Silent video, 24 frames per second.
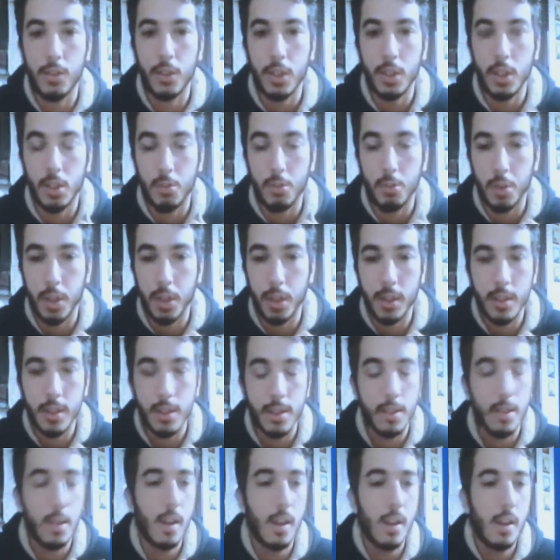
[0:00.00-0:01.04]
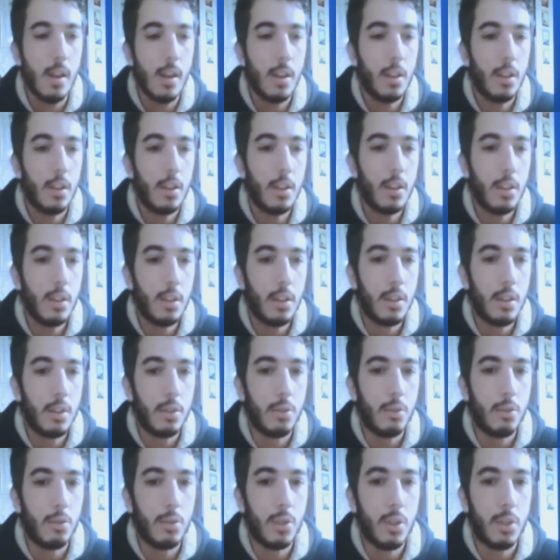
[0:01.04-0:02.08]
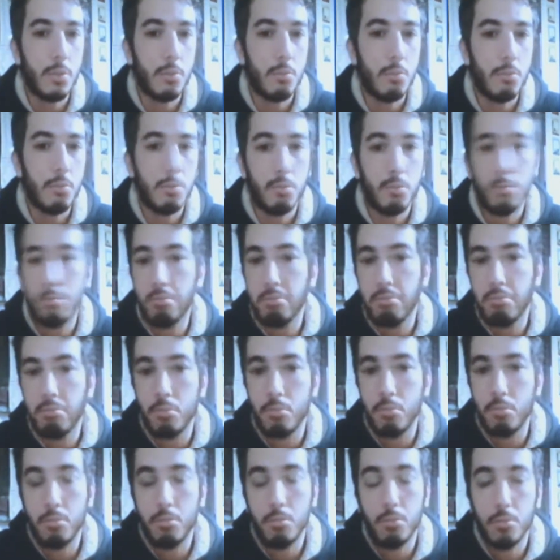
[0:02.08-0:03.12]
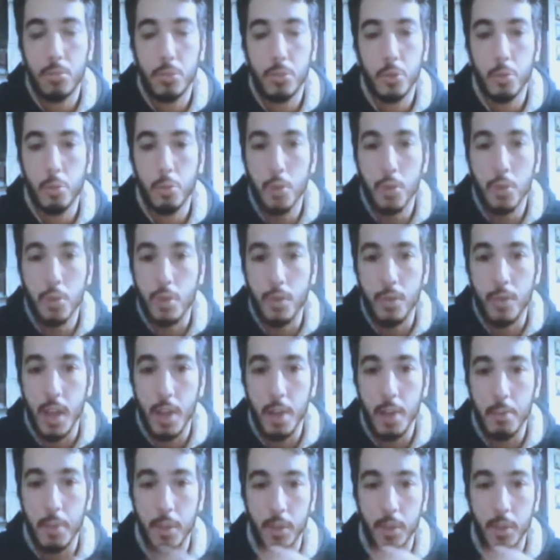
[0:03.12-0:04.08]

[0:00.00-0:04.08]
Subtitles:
fingerprints to them, to most of them.